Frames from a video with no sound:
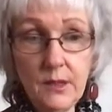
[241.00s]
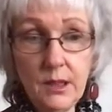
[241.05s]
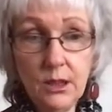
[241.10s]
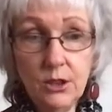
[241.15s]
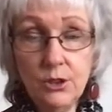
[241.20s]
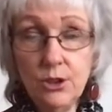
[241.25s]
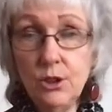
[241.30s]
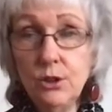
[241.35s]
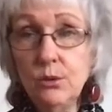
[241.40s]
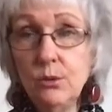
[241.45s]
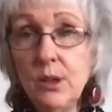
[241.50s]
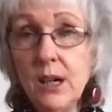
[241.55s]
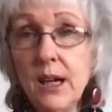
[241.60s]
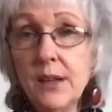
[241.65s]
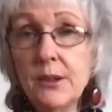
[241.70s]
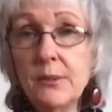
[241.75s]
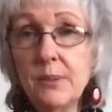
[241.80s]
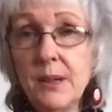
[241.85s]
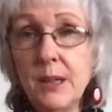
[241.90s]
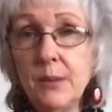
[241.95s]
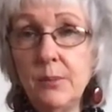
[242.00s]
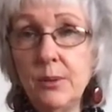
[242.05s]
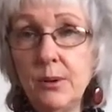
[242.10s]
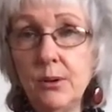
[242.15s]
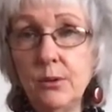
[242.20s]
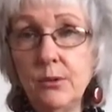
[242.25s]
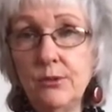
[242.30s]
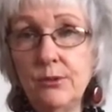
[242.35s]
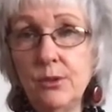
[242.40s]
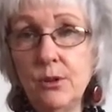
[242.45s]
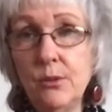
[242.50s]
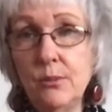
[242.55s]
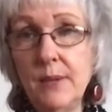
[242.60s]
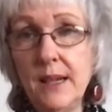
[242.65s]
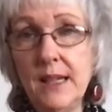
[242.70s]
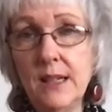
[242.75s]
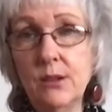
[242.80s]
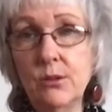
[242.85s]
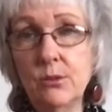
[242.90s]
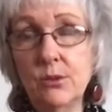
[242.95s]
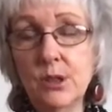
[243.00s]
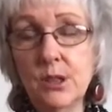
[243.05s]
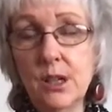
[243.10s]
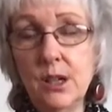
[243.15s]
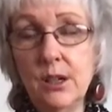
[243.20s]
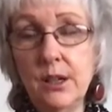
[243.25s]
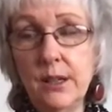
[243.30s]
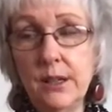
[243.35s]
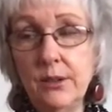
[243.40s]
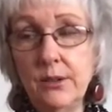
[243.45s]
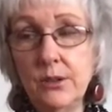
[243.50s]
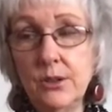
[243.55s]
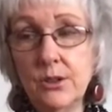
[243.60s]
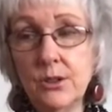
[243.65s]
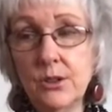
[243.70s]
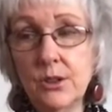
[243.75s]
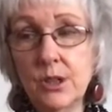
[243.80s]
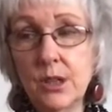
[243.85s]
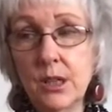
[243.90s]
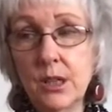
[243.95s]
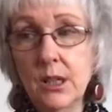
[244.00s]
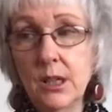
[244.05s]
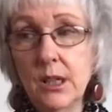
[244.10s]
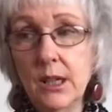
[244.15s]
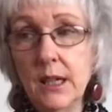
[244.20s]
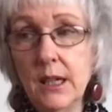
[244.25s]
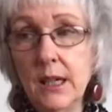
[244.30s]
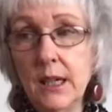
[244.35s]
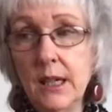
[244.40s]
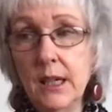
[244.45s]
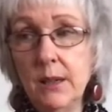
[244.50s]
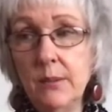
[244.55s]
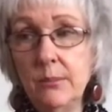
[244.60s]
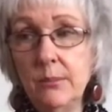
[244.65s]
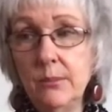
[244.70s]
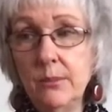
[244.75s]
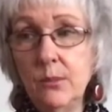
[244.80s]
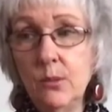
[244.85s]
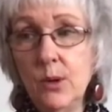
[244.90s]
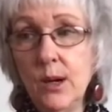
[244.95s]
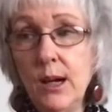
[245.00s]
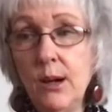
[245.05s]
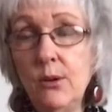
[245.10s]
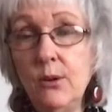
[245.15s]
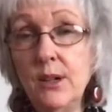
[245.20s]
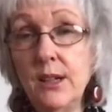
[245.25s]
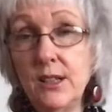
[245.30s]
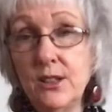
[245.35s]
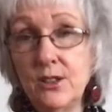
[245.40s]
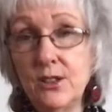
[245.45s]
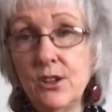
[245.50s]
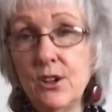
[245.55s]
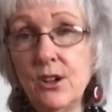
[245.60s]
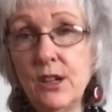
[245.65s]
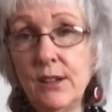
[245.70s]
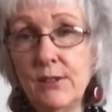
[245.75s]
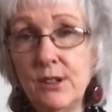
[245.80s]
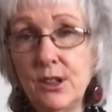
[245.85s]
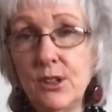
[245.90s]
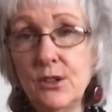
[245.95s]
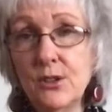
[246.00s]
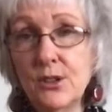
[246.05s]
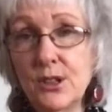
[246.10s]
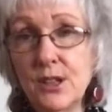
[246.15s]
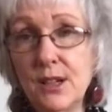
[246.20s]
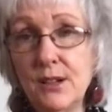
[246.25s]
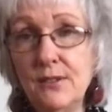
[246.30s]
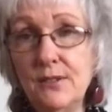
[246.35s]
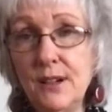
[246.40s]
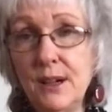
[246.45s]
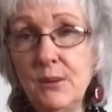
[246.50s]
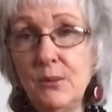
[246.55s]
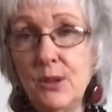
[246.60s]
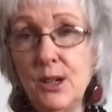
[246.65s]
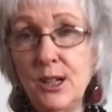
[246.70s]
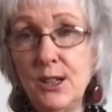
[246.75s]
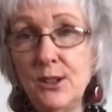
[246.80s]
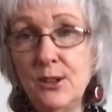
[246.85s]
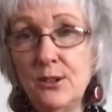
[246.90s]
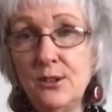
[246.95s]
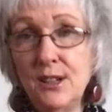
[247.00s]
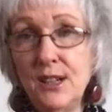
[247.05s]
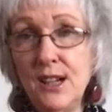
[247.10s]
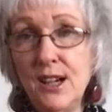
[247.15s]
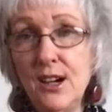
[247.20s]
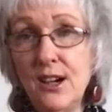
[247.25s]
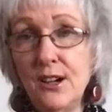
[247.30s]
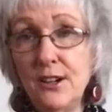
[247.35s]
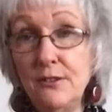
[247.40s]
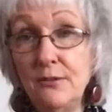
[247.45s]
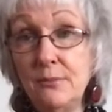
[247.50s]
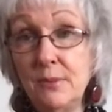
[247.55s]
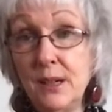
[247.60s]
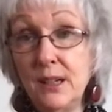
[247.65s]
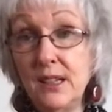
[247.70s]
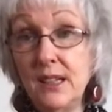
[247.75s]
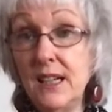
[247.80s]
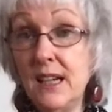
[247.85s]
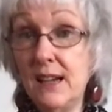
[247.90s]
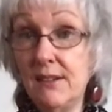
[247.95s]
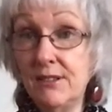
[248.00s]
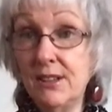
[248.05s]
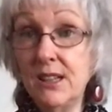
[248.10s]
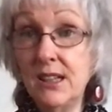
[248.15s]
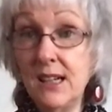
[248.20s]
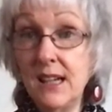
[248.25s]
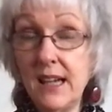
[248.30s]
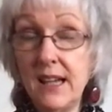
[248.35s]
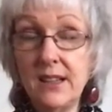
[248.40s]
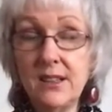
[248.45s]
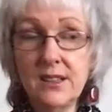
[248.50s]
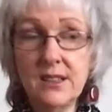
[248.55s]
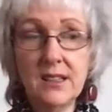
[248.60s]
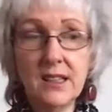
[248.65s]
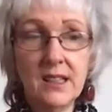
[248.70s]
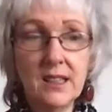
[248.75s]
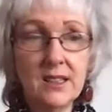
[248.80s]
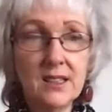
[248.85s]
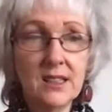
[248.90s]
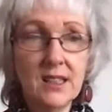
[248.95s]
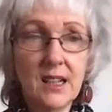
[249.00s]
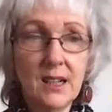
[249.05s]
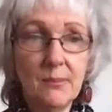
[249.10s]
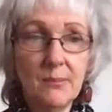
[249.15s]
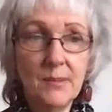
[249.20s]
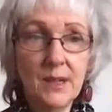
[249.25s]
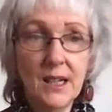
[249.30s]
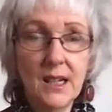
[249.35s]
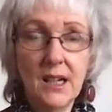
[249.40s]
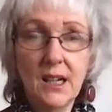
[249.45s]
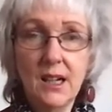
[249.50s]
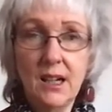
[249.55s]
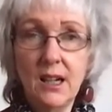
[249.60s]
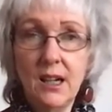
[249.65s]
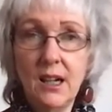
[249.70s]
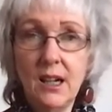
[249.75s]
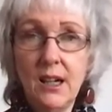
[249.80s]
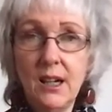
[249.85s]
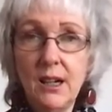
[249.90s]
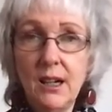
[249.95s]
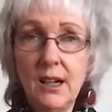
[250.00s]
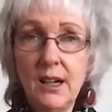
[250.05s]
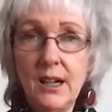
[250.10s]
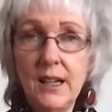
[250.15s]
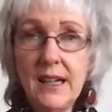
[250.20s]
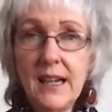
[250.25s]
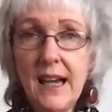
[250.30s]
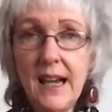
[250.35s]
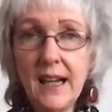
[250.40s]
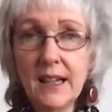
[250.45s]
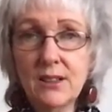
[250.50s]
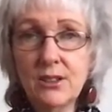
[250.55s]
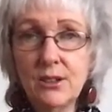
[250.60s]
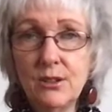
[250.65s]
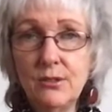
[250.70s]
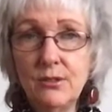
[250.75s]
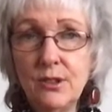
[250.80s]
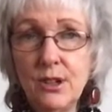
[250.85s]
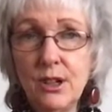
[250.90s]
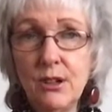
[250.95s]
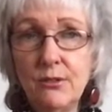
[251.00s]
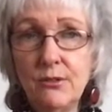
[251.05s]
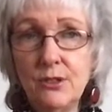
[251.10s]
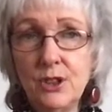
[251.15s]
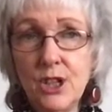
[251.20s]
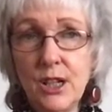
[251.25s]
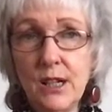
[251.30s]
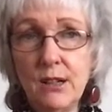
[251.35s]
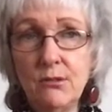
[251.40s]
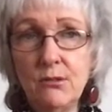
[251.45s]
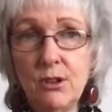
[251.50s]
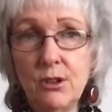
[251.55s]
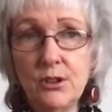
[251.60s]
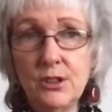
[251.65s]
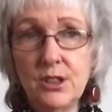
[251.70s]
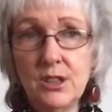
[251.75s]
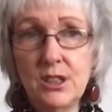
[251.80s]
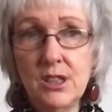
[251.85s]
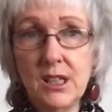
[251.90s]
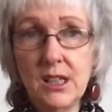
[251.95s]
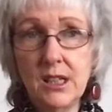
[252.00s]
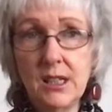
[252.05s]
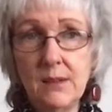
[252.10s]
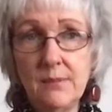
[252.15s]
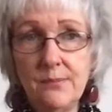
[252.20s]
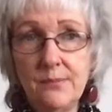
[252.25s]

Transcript: to other people for medical science. It's not giving yourself up while you're alive, but nevertheless, it's an act of generosity.